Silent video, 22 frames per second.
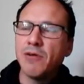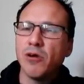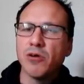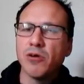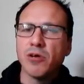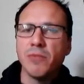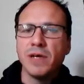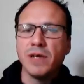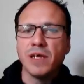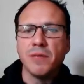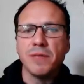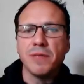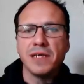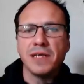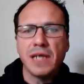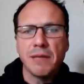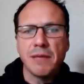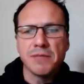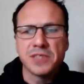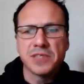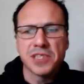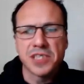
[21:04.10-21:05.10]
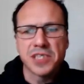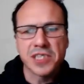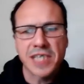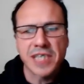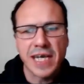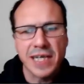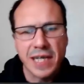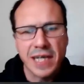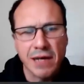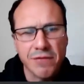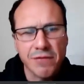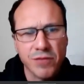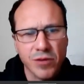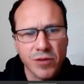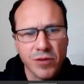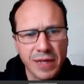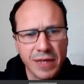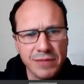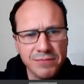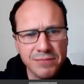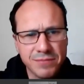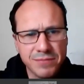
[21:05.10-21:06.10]
long are we going to be able to sustain that for,
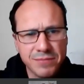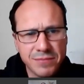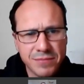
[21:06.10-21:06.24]
mate?